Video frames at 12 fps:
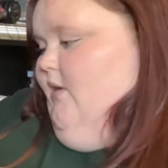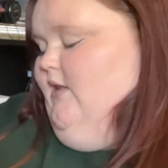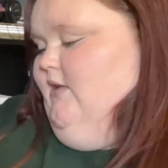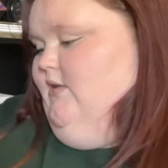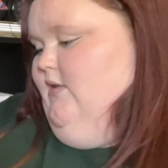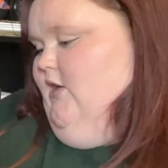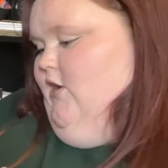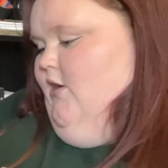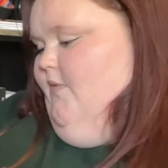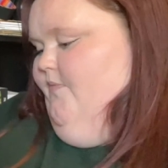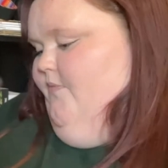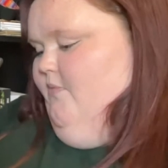this is
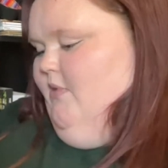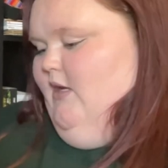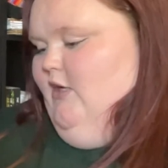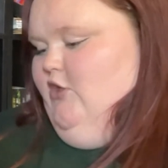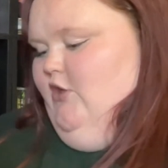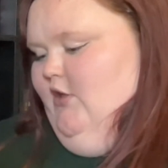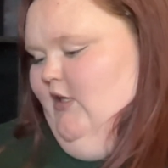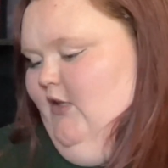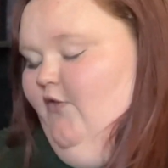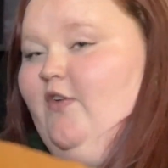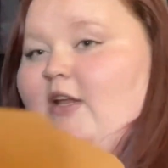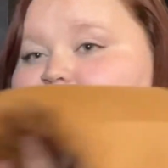here, but it's
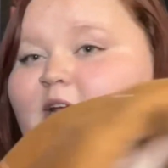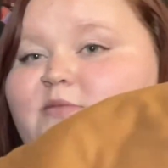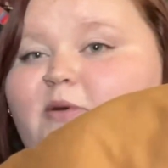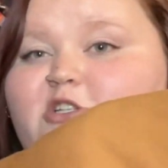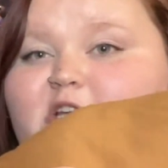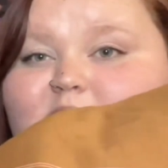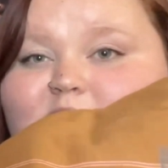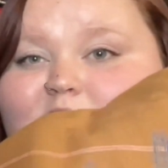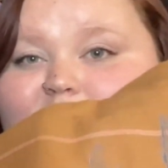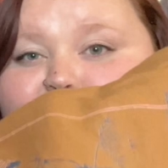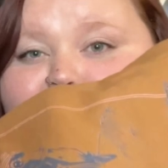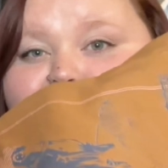fitting. It's my Chestnut
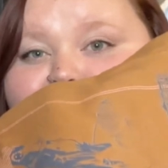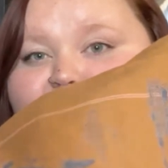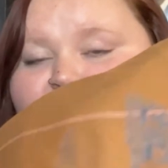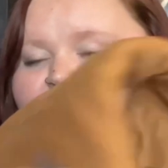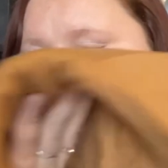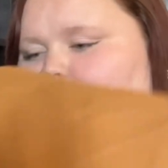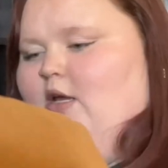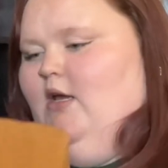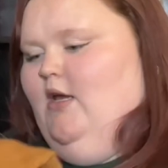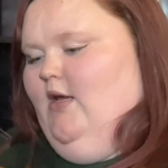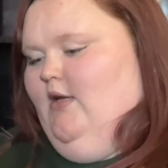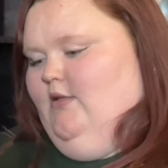Springs shirt. It
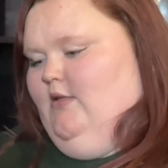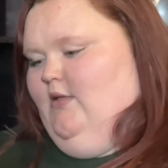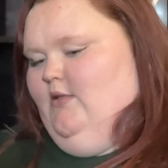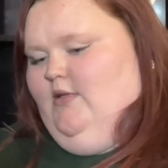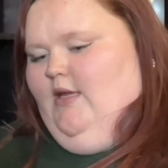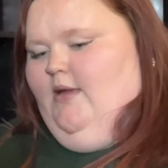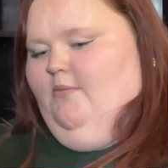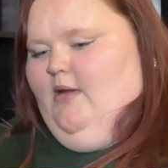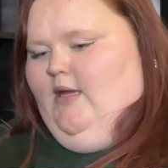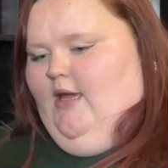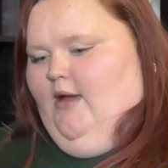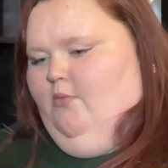says in my
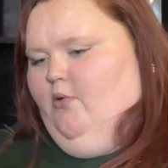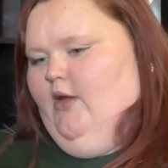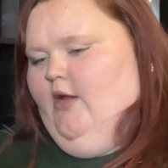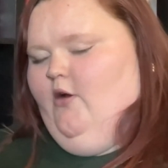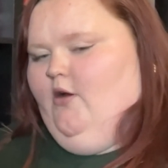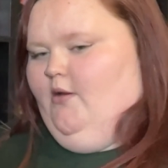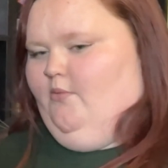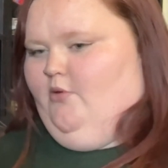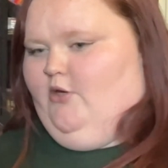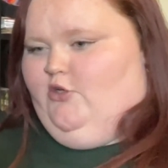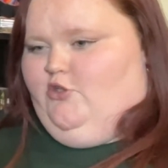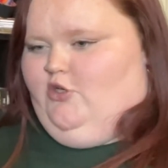cowboy era, I'm
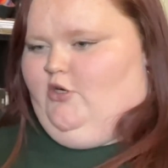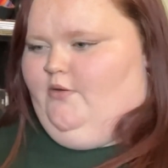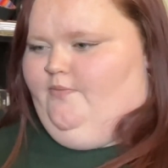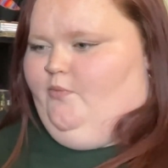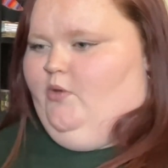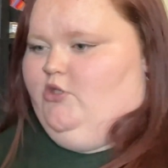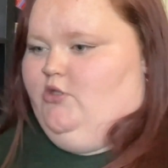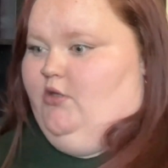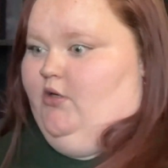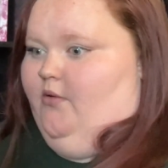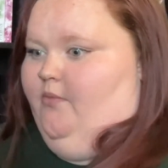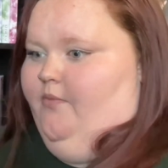pretty sure, which, you
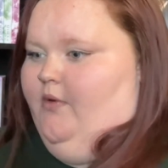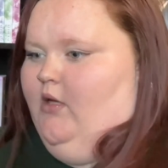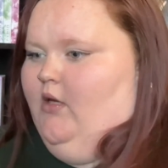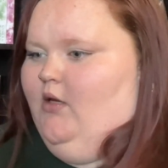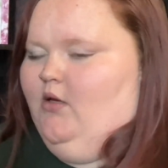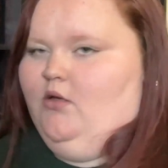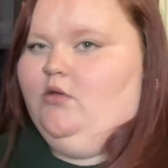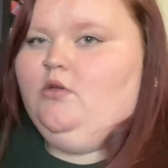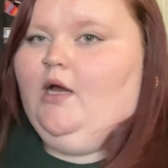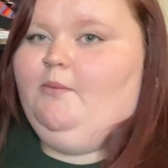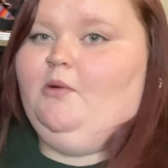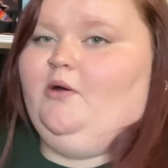know,
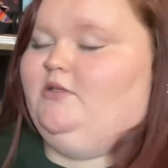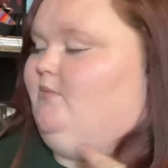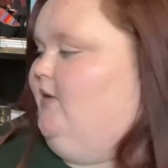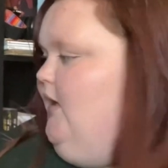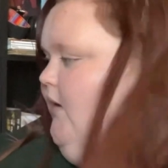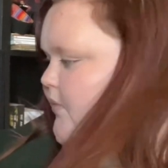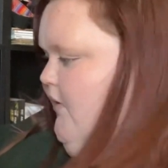I'm always in my cowboy